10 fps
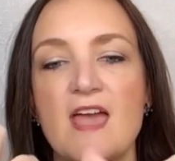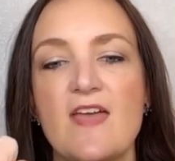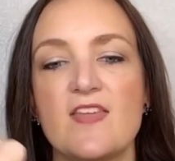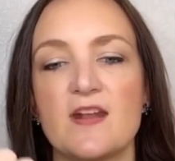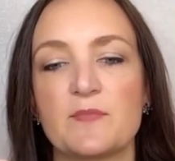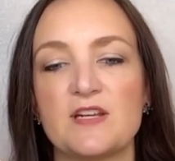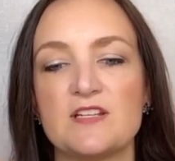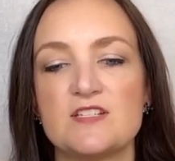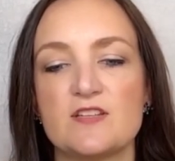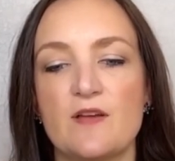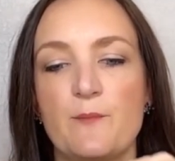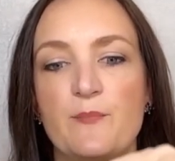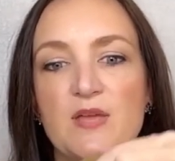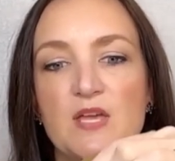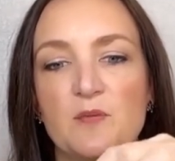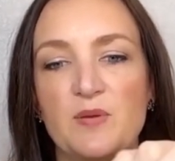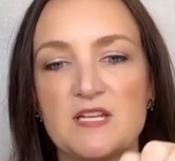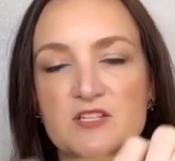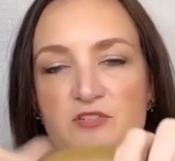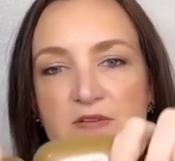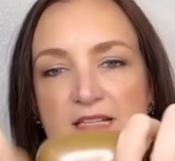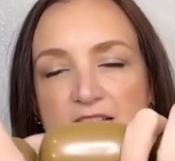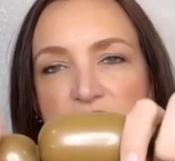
And then I'm gonna do a big pinch twist.